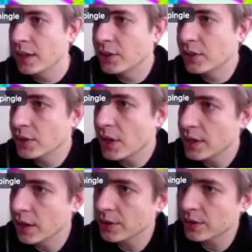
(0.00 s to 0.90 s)
It's
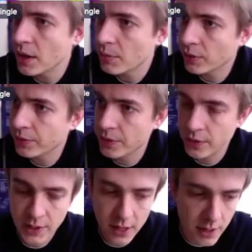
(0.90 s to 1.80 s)
totally unstable for
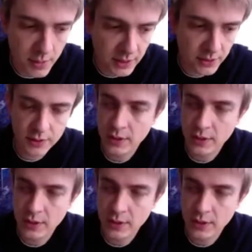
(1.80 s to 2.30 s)
the dynamics.